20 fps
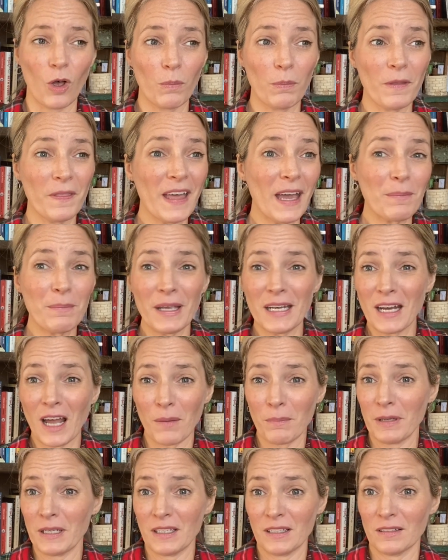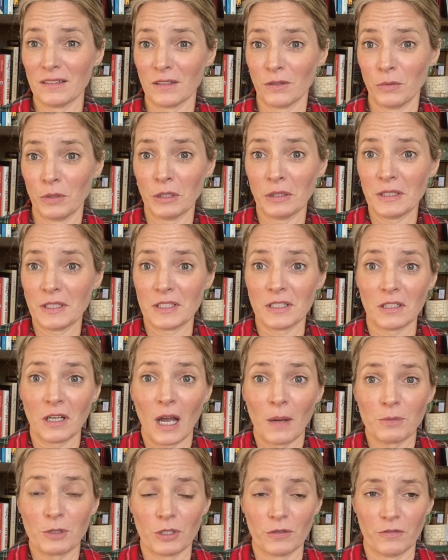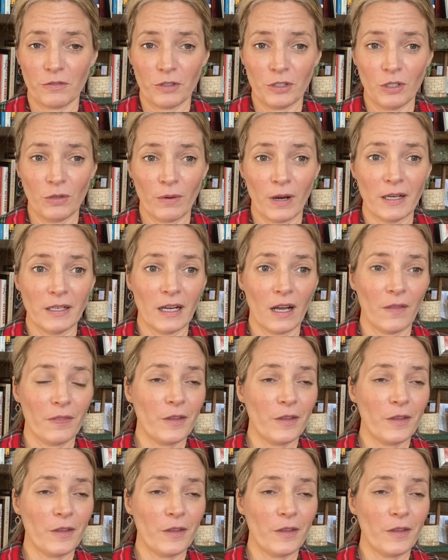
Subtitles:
but that may not be a realistic option for you right now.